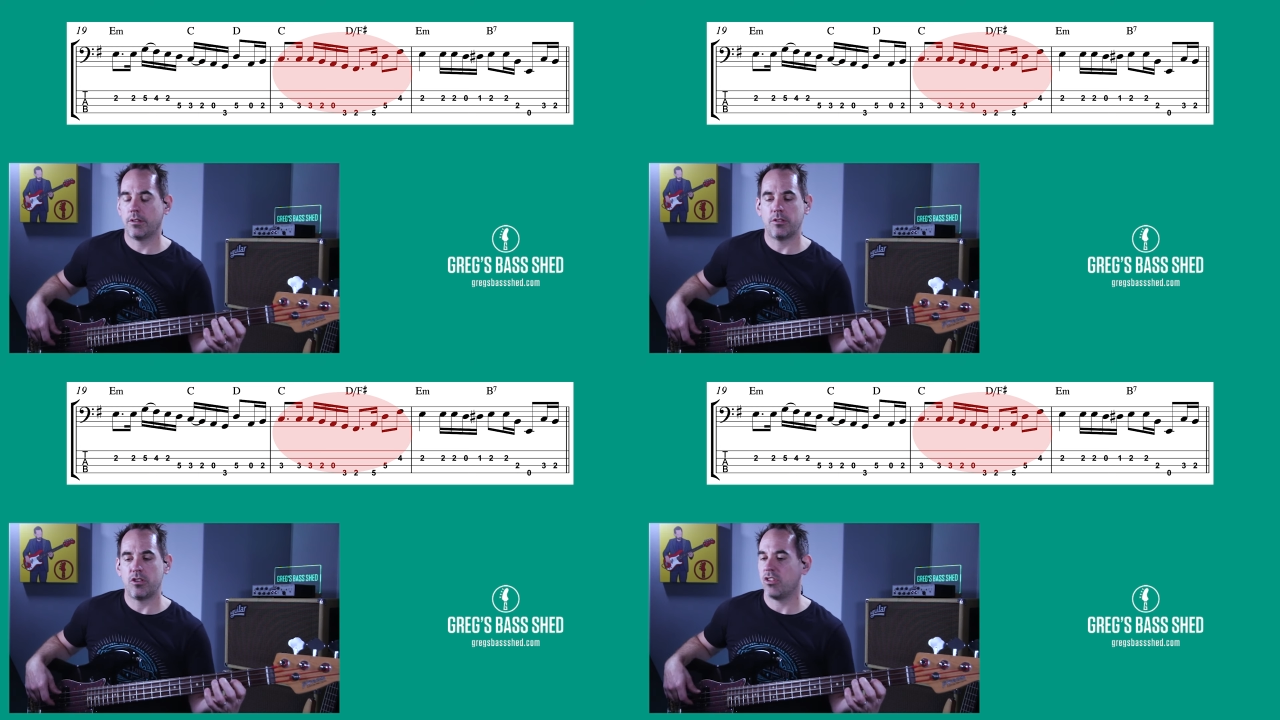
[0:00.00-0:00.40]

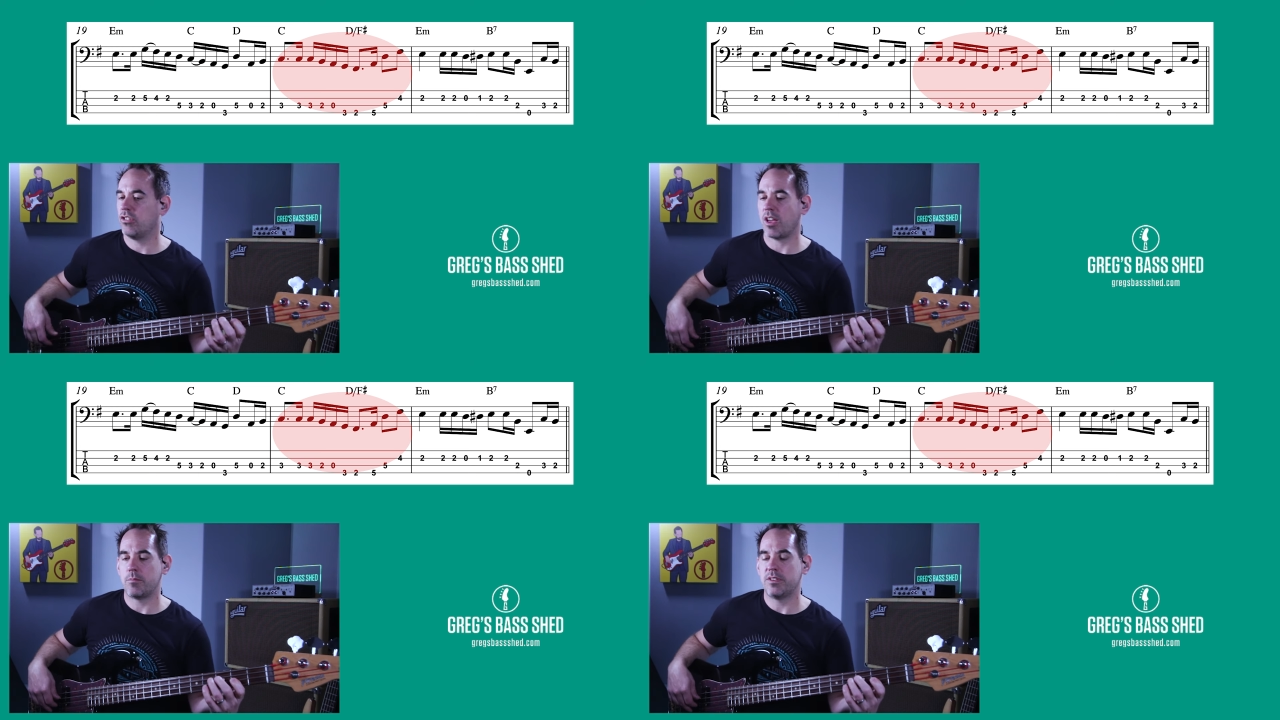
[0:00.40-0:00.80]
You can use
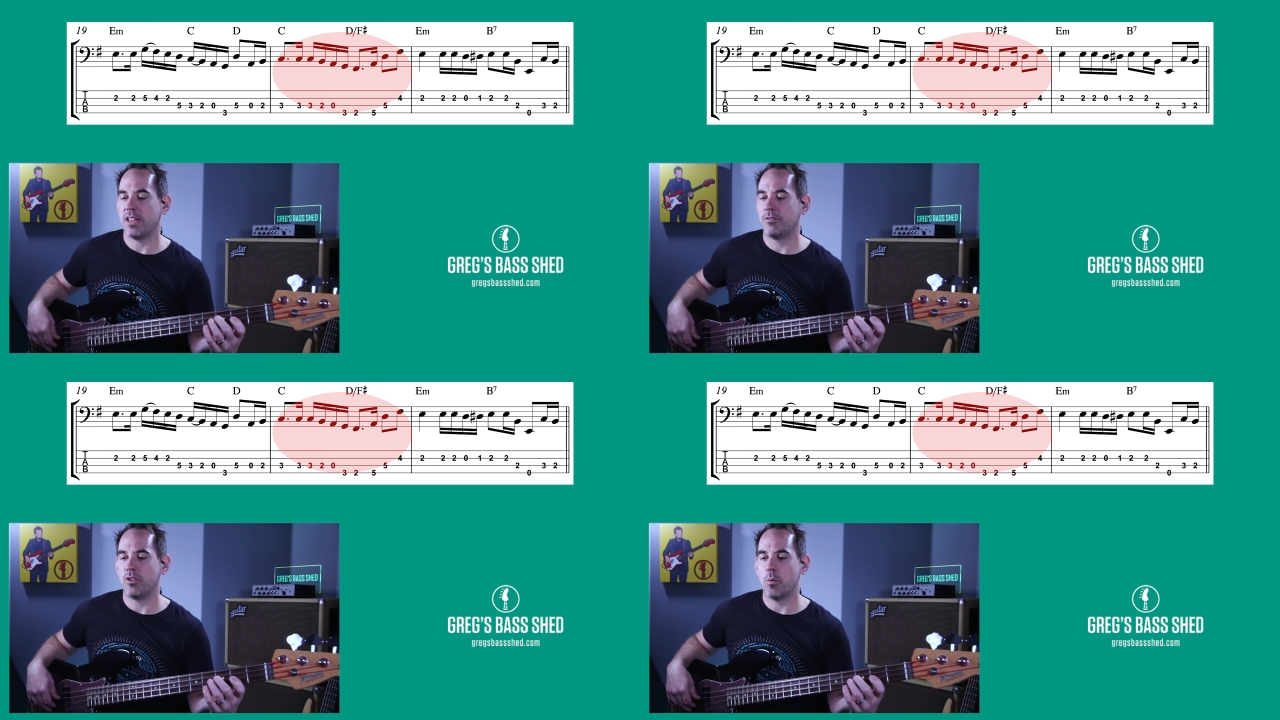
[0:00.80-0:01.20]
the open D
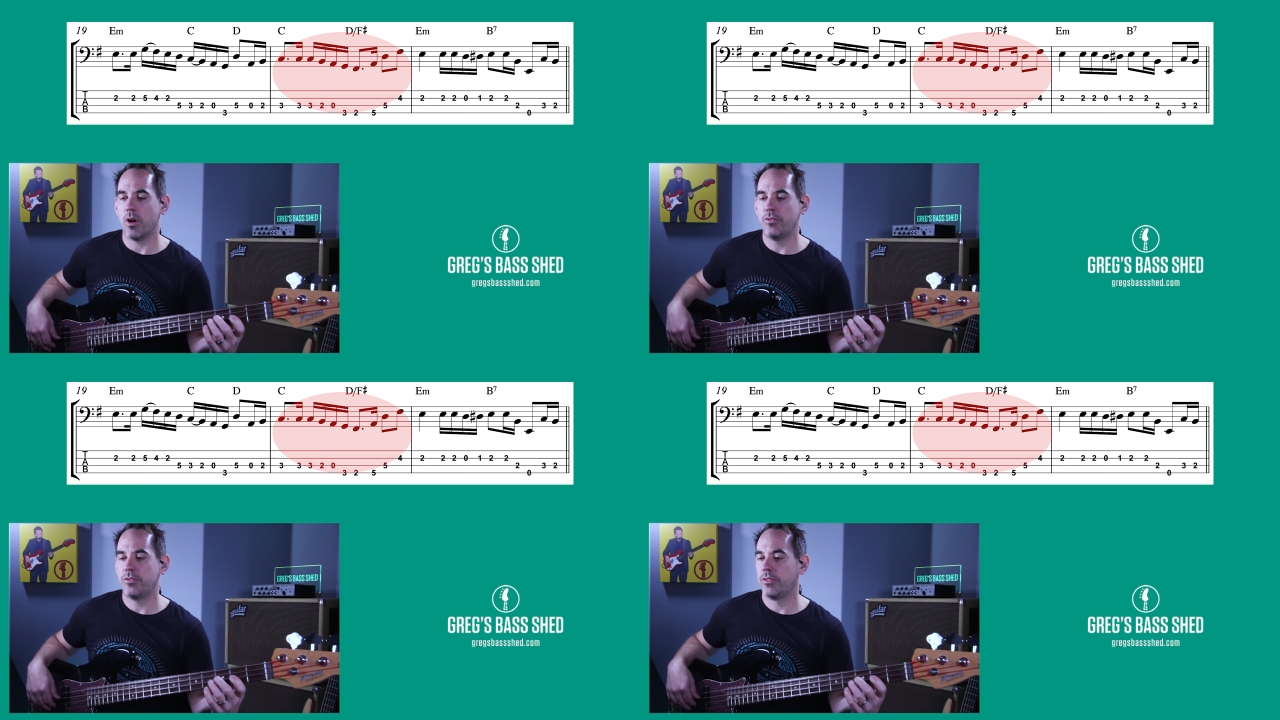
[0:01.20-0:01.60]
if you
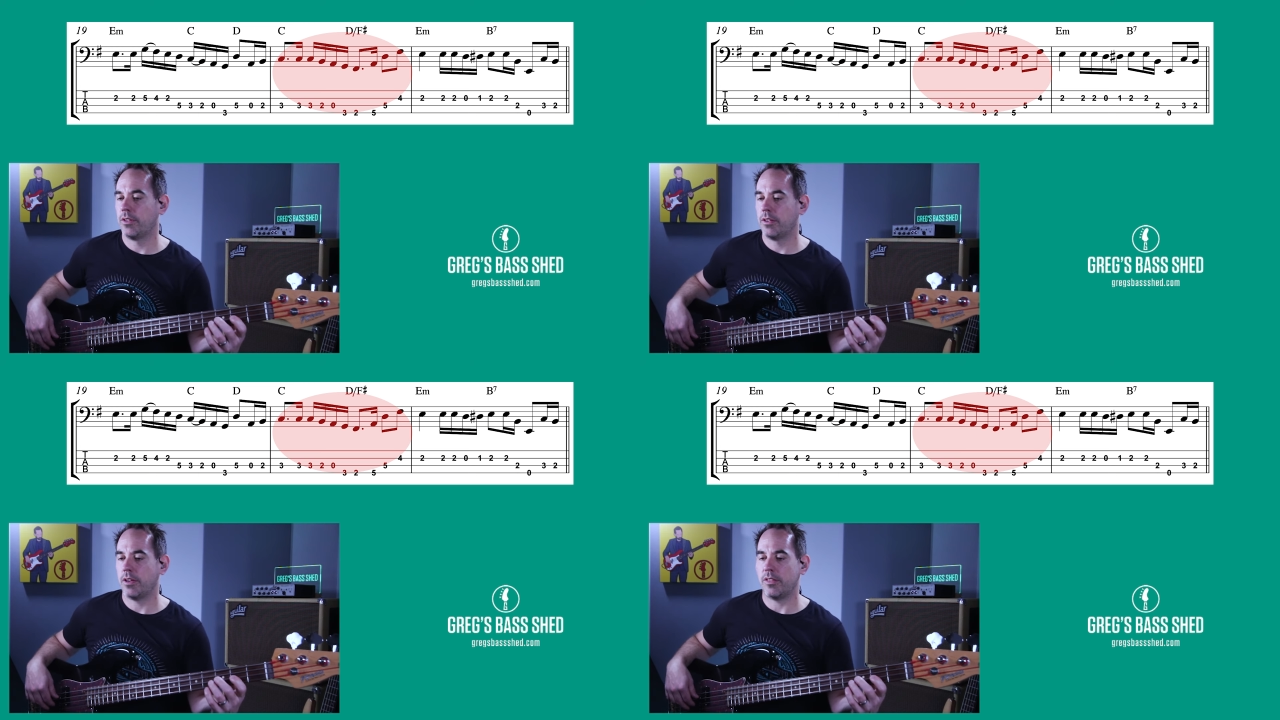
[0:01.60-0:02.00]
want.
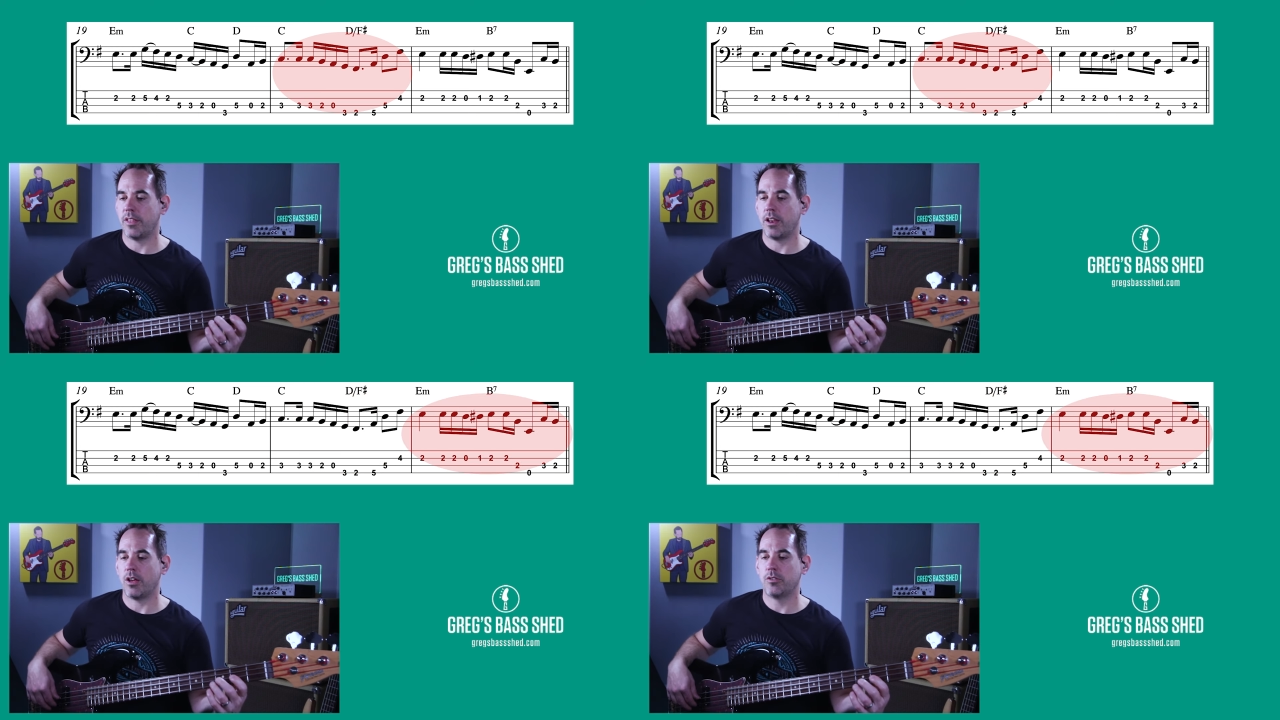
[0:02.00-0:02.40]
And then
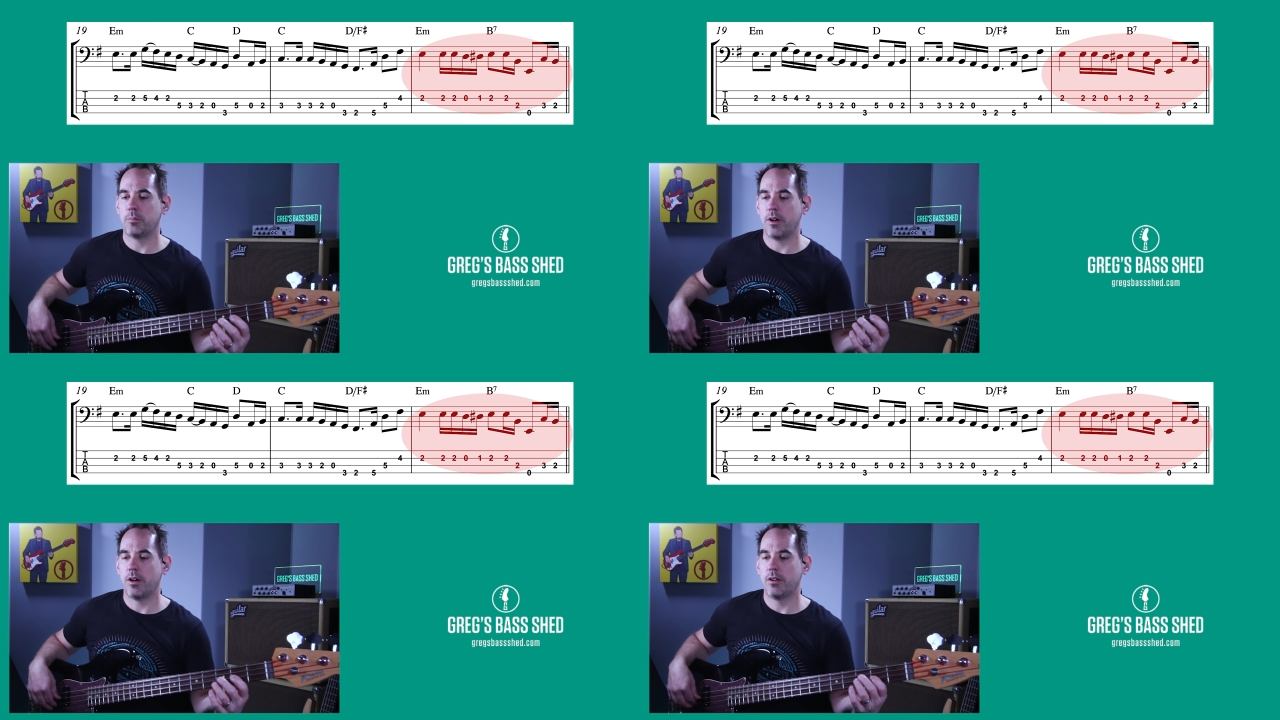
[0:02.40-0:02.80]
that last
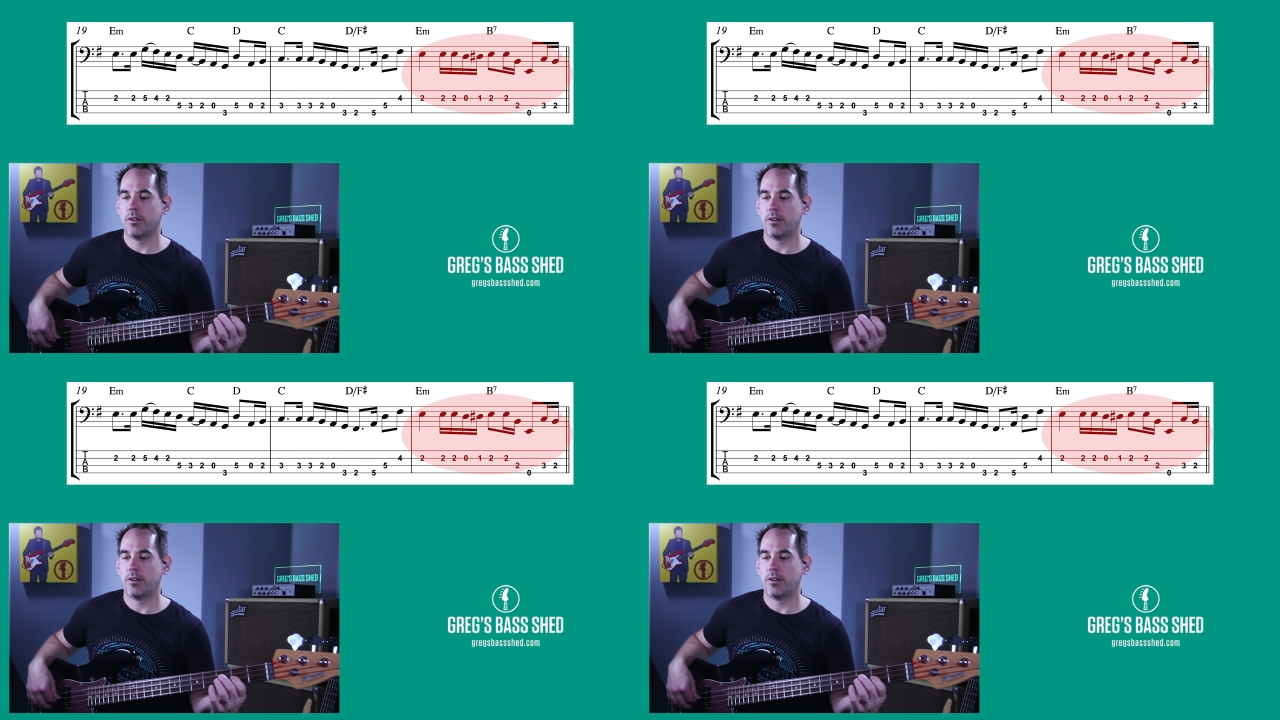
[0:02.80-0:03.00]
bar.